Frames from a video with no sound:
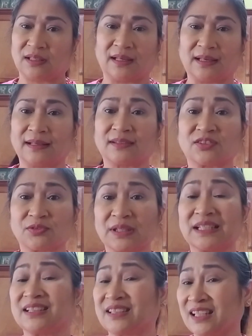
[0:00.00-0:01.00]
it's
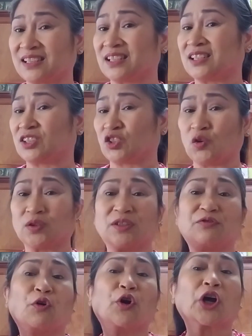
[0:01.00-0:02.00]
really tasteless, only
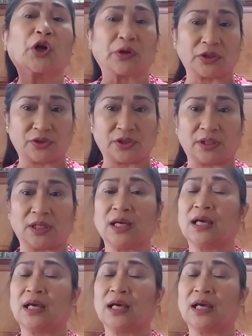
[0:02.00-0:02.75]
for crunchy.